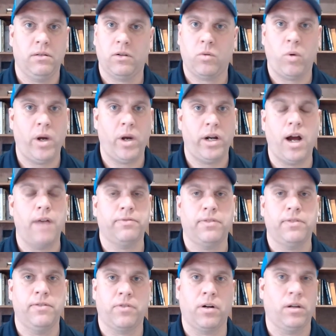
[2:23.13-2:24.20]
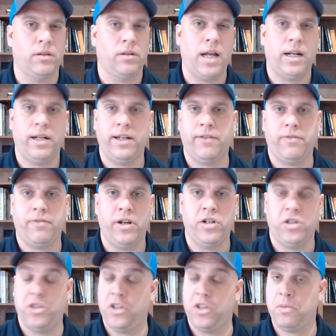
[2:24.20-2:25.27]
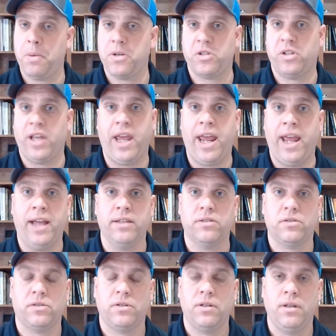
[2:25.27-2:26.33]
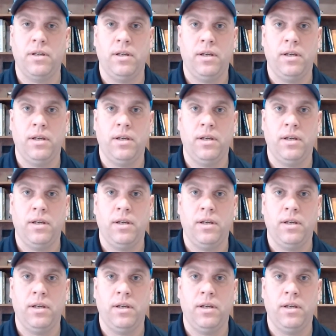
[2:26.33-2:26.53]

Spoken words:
quite often for a lot of different issues, especially ants.